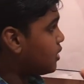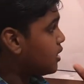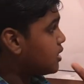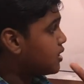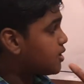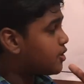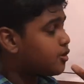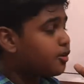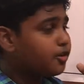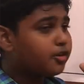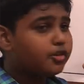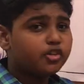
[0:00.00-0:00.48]

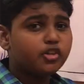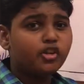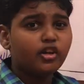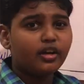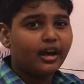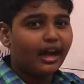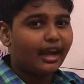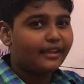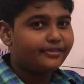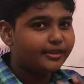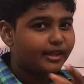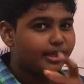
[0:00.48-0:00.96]
So
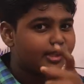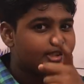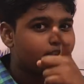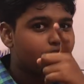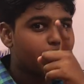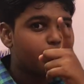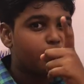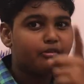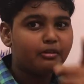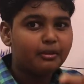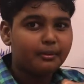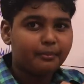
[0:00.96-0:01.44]
I think so
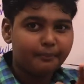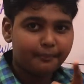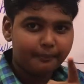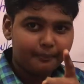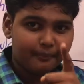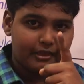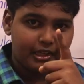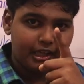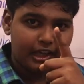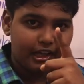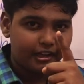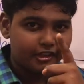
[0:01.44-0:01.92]

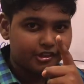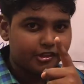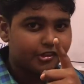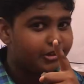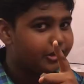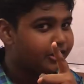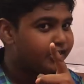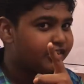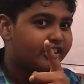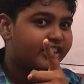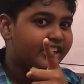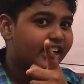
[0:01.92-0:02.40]

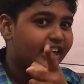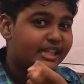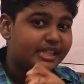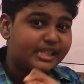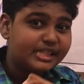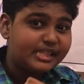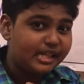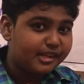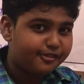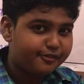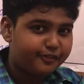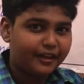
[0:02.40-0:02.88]
you can
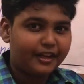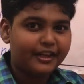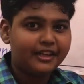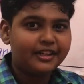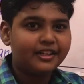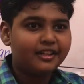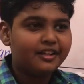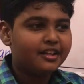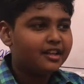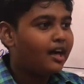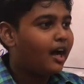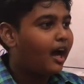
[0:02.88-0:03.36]
easily find
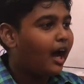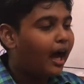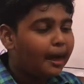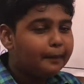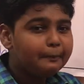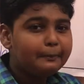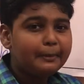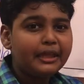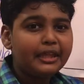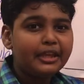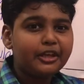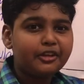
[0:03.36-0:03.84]

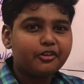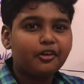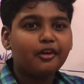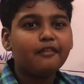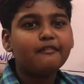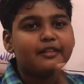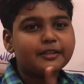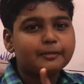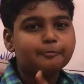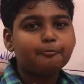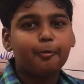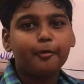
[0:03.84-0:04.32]
Amerigo
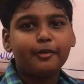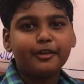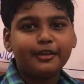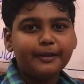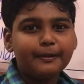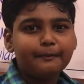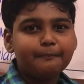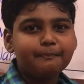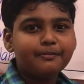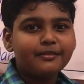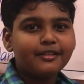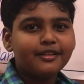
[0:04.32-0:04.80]

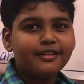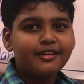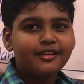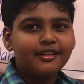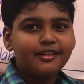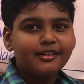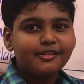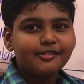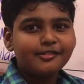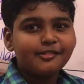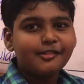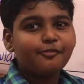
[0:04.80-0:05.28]
Vespucci.
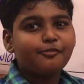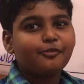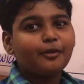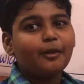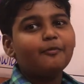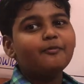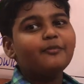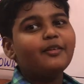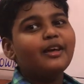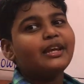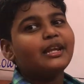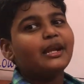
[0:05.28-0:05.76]
So
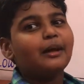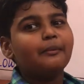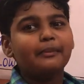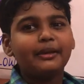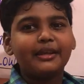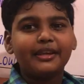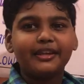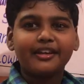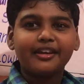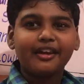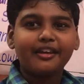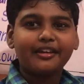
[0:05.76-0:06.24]
from where
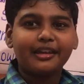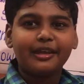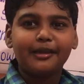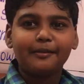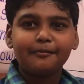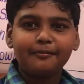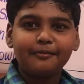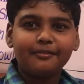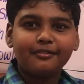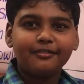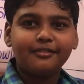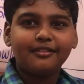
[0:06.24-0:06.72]
America
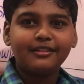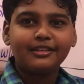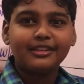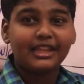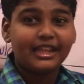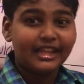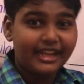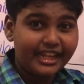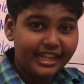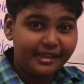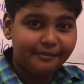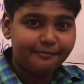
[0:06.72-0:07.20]
came?
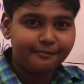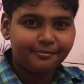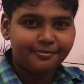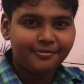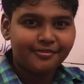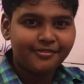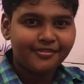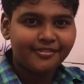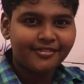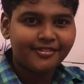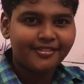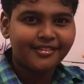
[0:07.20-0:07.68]
The name.
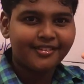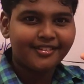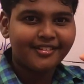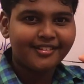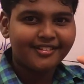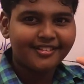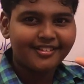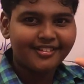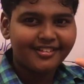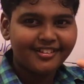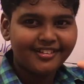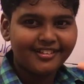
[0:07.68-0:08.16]

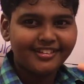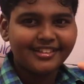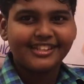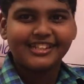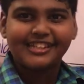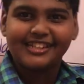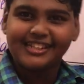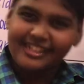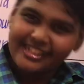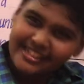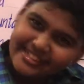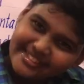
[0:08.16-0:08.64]

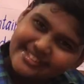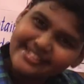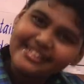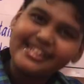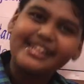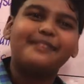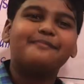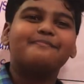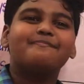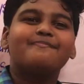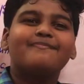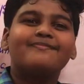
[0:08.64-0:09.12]
His
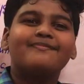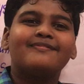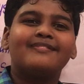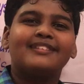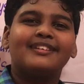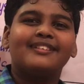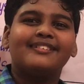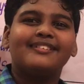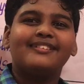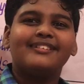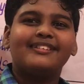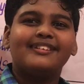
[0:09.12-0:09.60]
name.
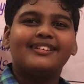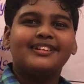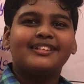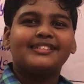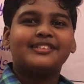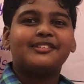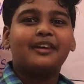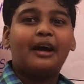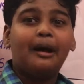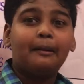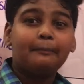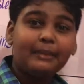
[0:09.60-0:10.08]

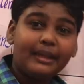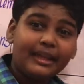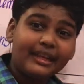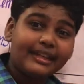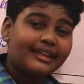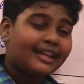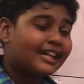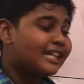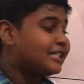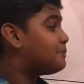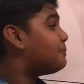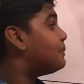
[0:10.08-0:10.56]
So
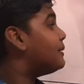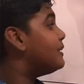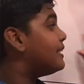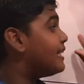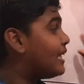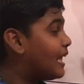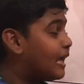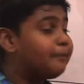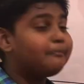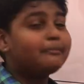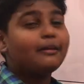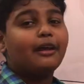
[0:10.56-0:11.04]
America has been
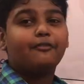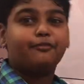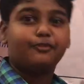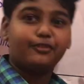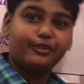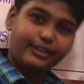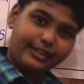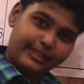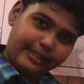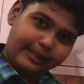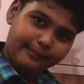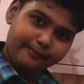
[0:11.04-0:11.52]
named
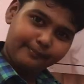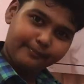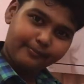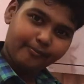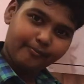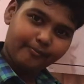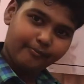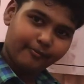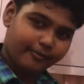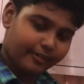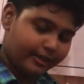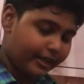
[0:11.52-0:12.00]
after him,
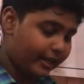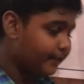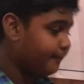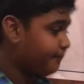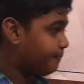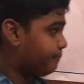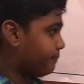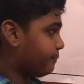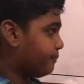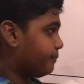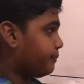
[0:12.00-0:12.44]
right?